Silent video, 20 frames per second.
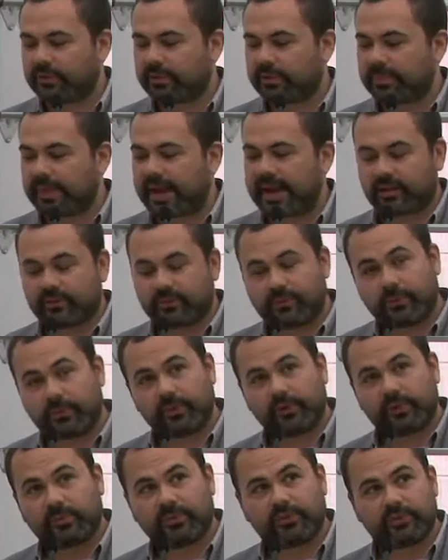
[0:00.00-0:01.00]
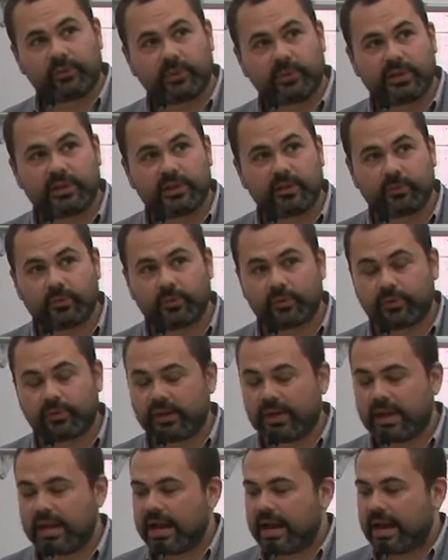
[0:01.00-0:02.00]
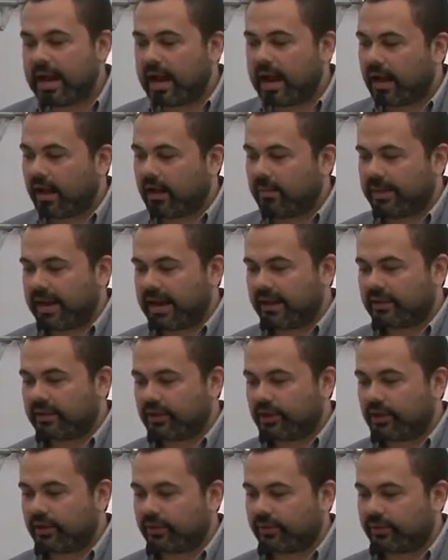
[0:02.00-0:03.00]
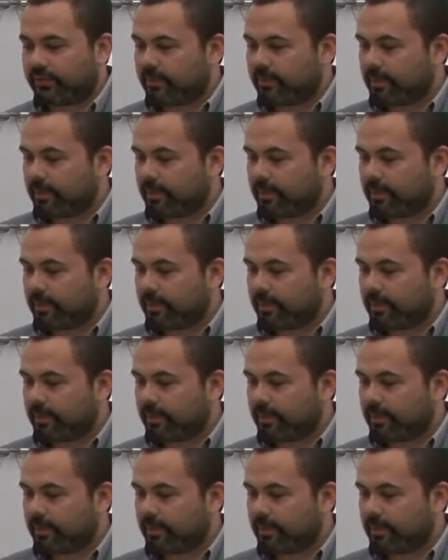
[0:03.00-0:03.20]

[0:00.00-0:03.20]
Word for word: back and forth between the moon and the Earth.